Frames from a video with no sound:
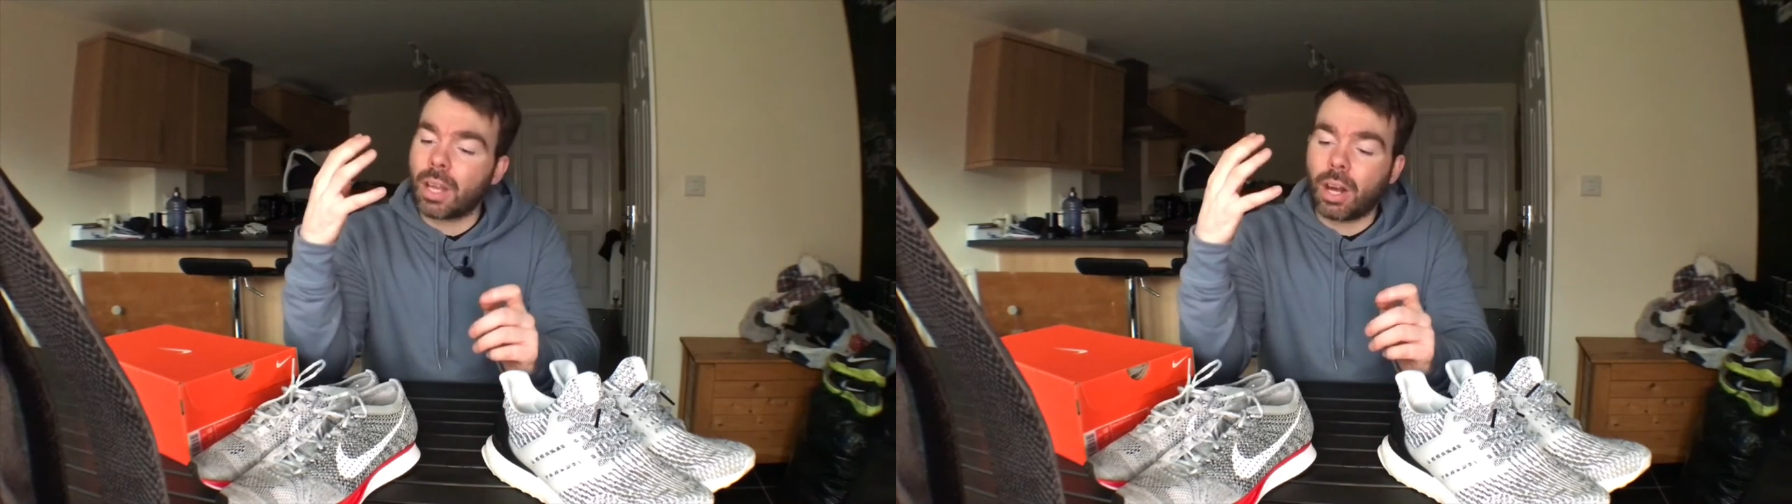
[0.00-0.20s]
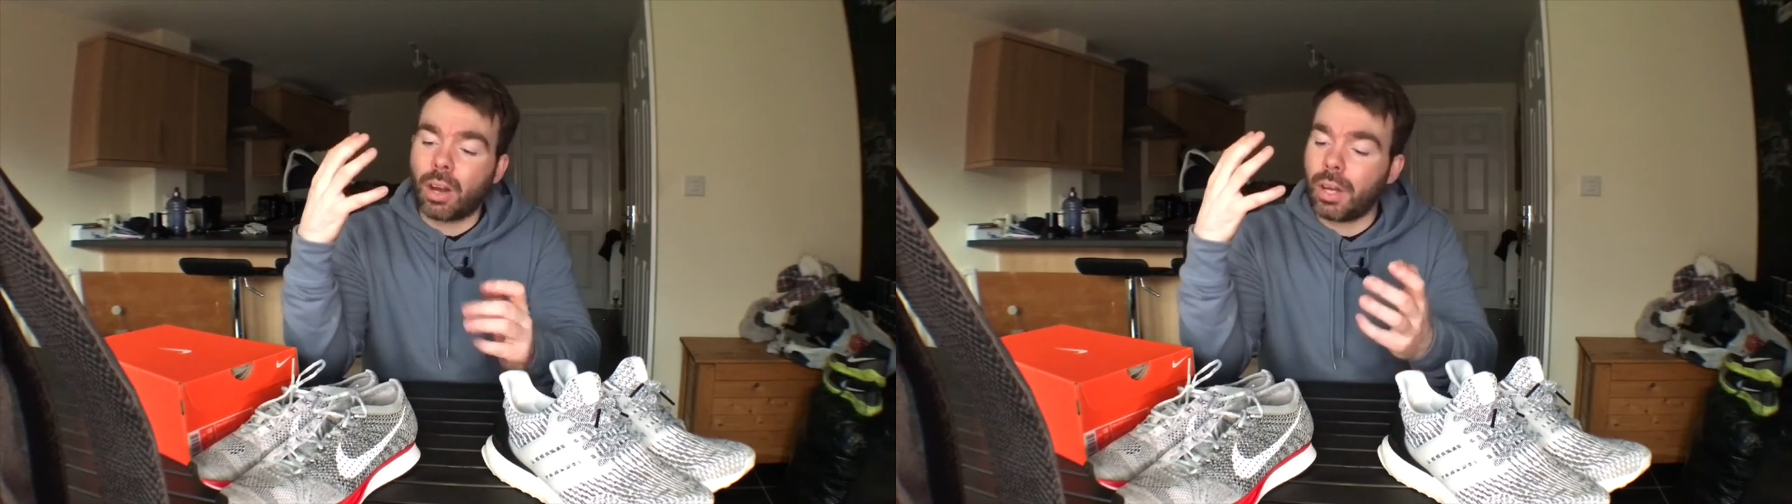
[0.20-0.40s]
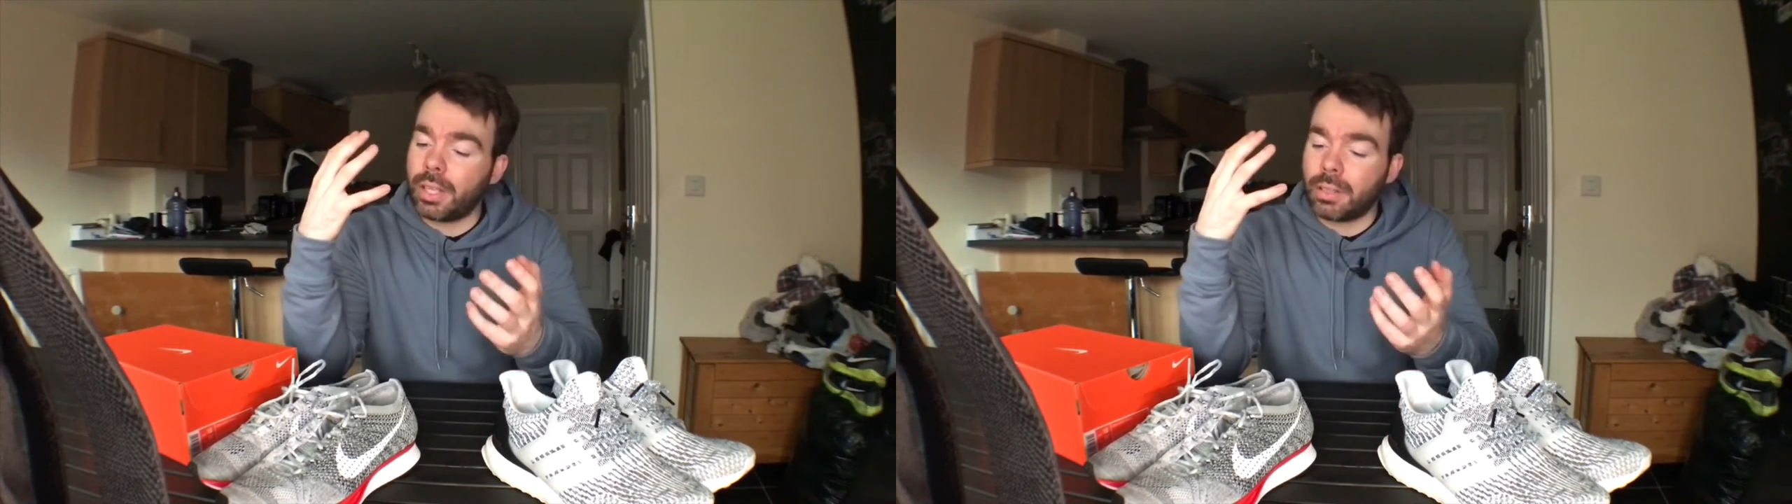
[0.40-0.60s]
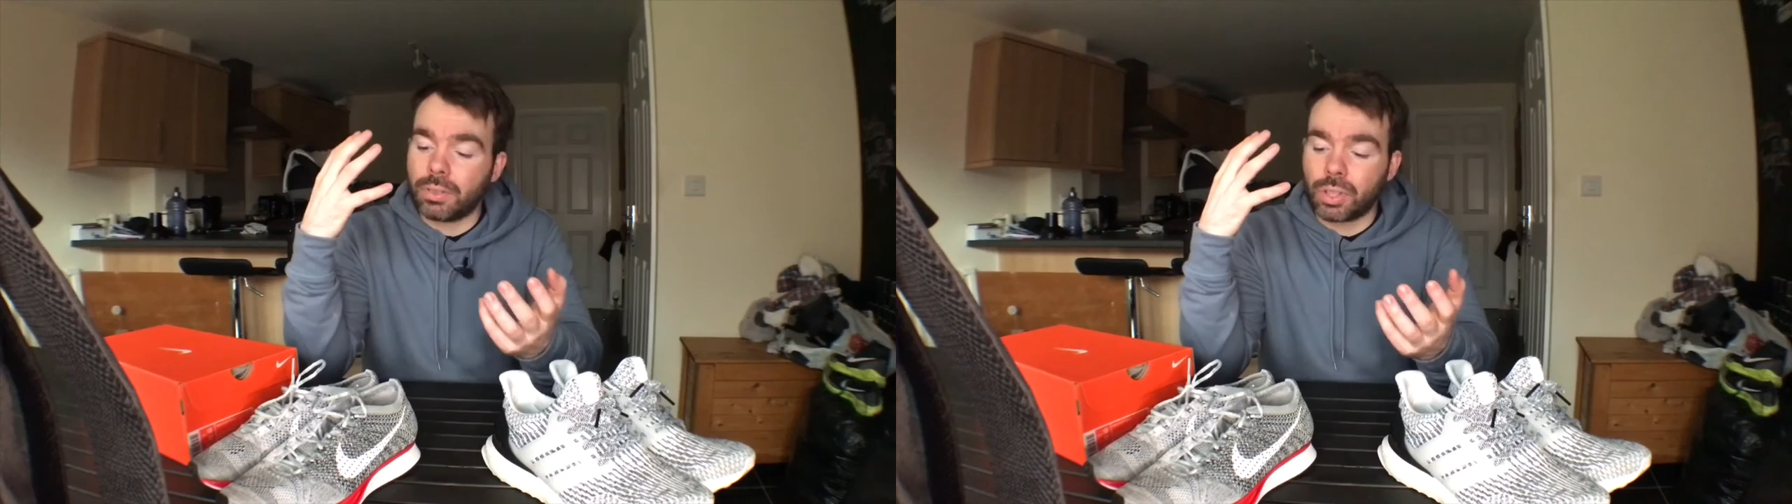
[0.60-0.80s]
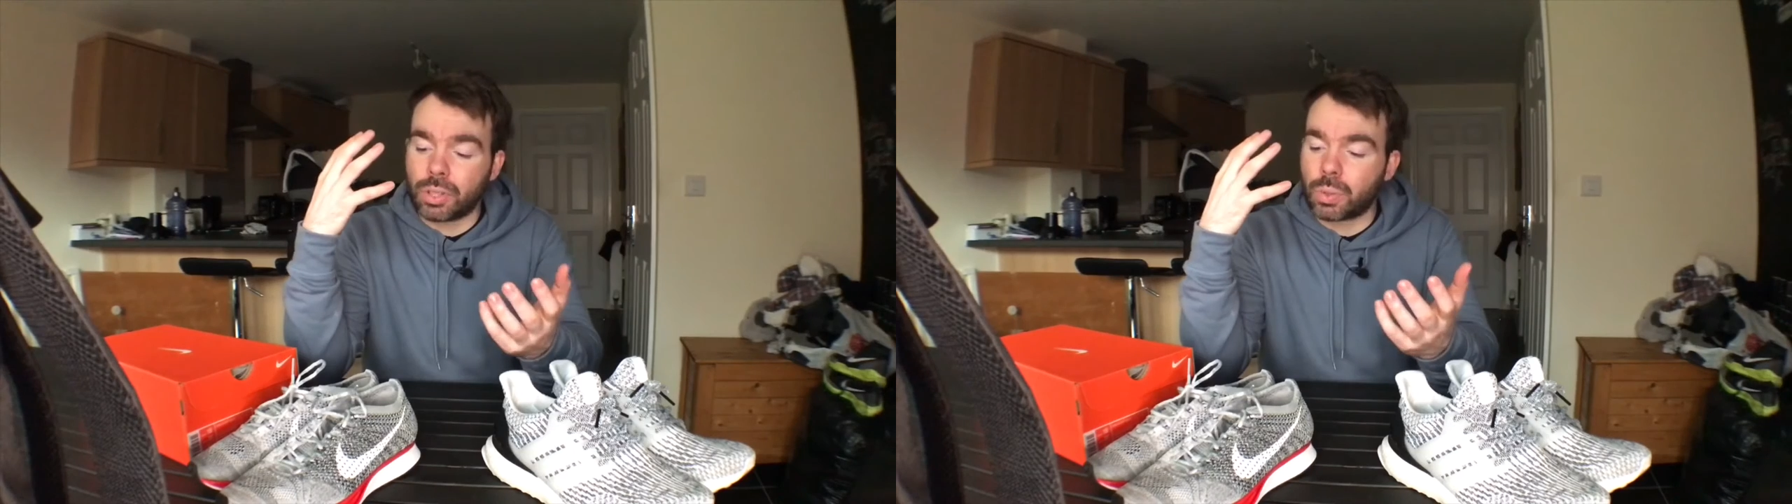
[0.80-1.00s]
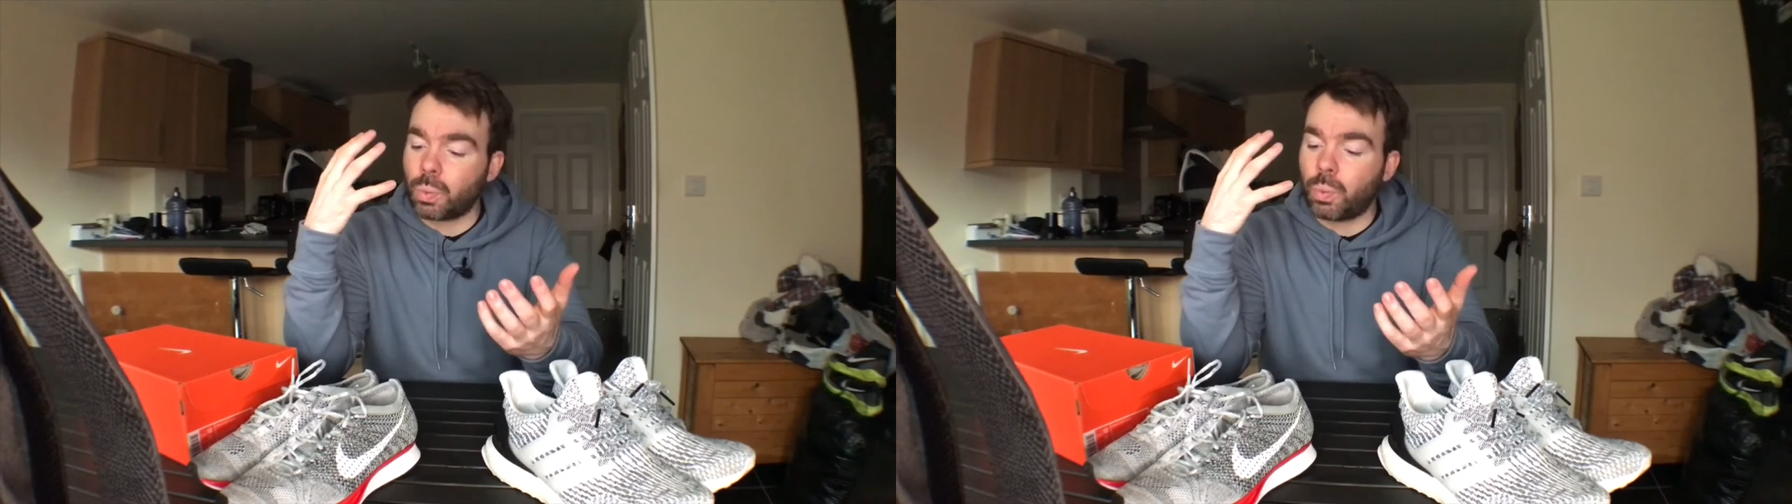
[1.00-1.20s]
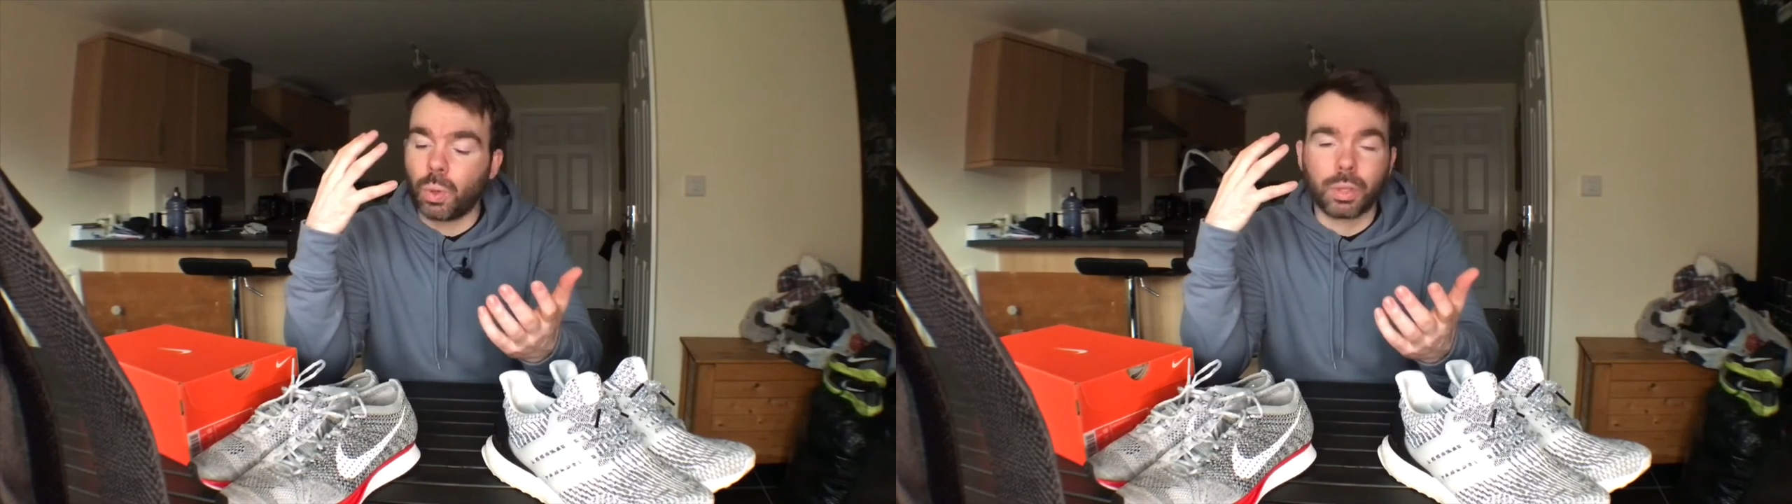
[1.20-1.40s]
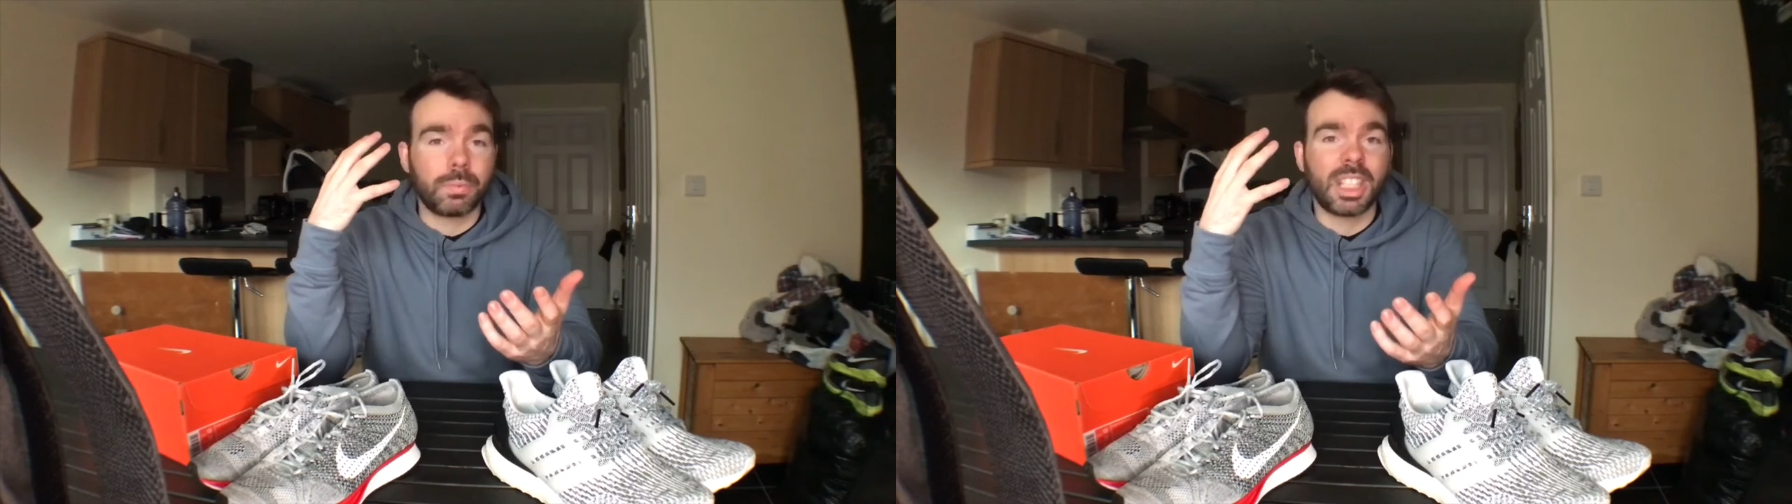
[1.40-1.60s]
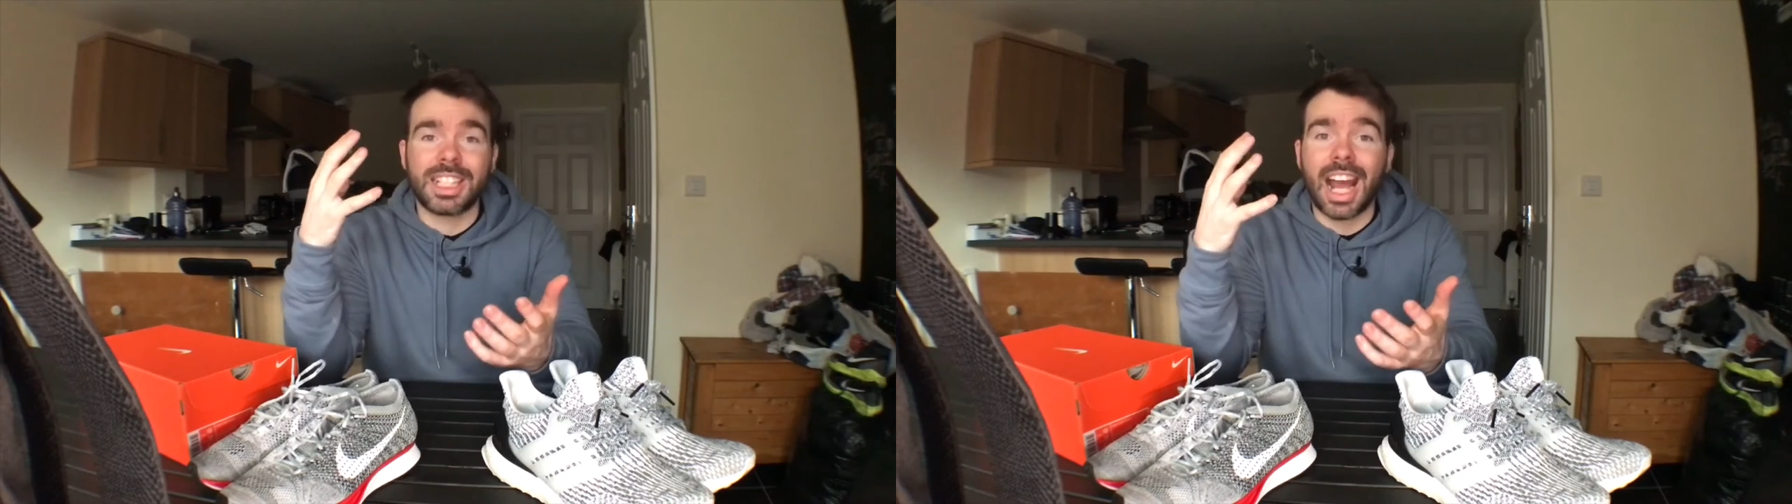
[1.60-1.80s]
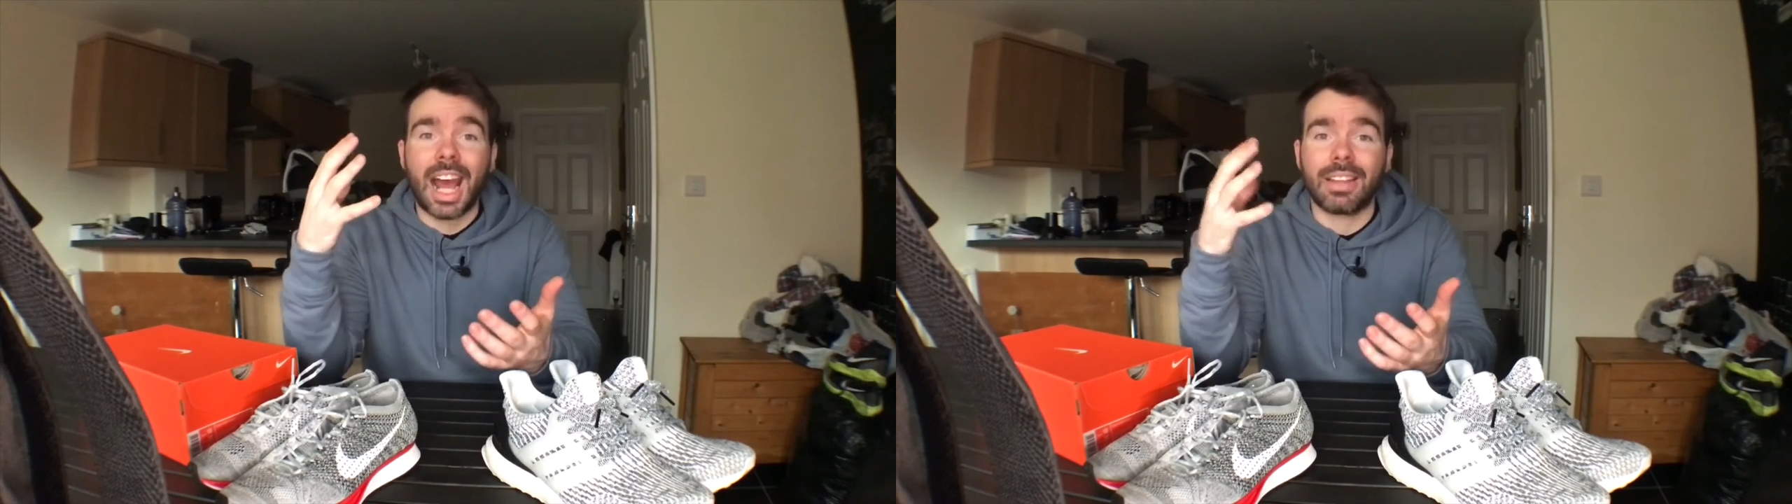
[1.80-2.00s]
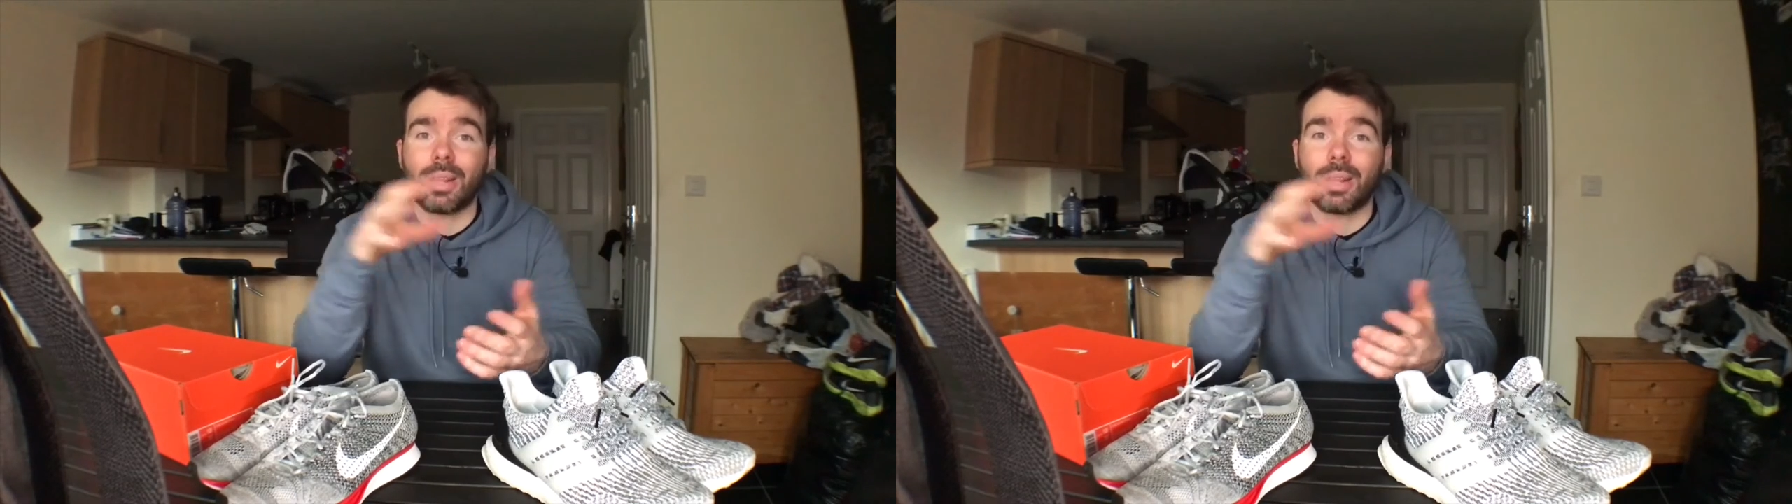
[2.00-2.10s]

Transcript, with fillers: I just wore them to death.